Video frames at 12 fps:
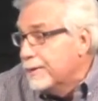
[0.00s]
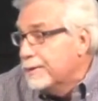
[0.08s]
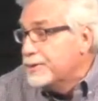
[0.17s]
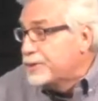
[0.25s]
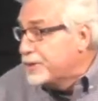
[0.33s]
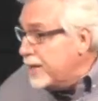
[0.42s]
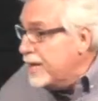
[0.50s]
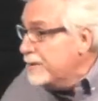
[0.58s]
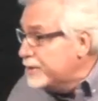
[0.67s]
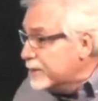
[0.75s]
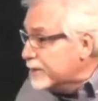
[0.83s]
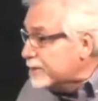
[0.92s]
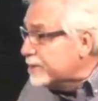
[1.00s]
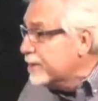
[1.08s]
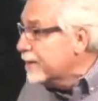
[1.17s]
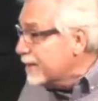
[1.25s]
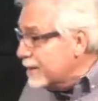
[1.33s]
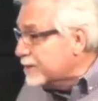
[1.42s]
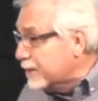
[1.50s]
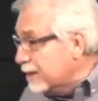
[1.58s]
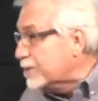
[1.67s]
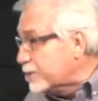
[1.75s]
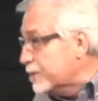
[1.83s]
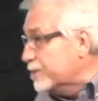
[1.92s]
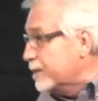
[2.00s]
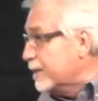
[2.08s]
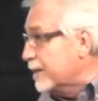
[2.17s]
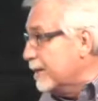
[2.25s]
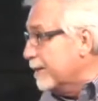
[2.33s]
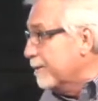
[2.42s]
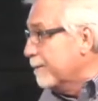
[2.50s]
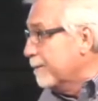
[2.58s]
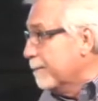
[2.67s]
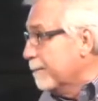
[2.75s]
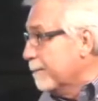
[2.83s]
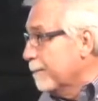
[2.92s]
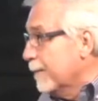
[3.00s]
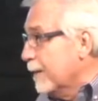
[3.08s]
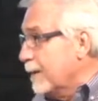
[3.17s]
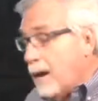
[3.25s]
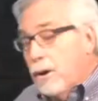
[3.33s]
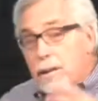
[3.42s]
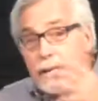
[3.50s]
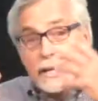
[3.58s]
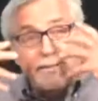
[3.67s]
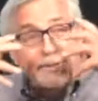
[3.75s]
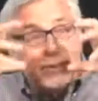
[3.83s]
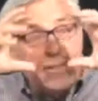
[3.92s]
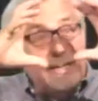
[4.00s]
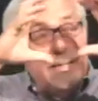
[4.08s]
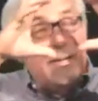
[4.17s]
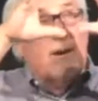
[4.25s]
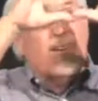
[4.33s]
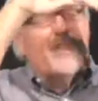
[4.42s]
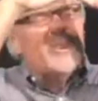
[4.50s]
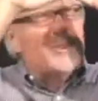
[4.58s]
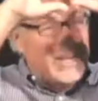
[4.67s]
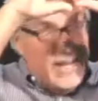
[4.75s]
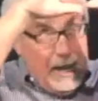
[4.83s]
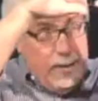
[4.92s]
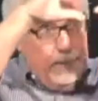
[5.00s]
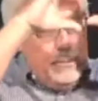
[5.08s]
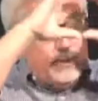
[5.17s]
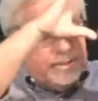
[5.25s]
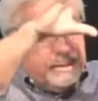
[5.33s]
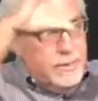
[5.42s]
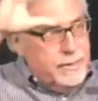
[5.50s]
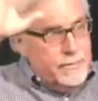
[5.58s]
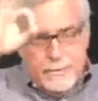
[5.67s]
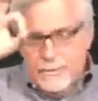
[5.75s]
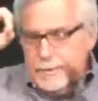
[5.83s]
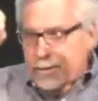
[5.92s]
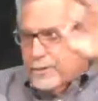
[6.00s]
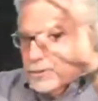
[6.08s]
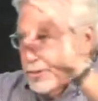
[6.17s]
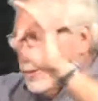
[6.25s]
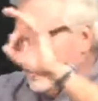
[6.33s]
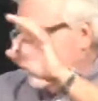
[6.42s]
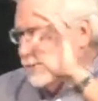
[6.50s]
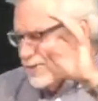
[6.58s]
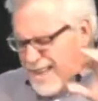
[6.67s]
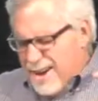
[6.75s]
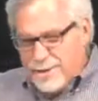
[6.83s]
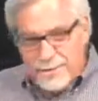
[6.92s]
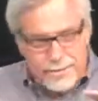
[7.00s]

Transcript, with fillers: Jesus is electricity. Now, all I can see are those lights, little circles. Now,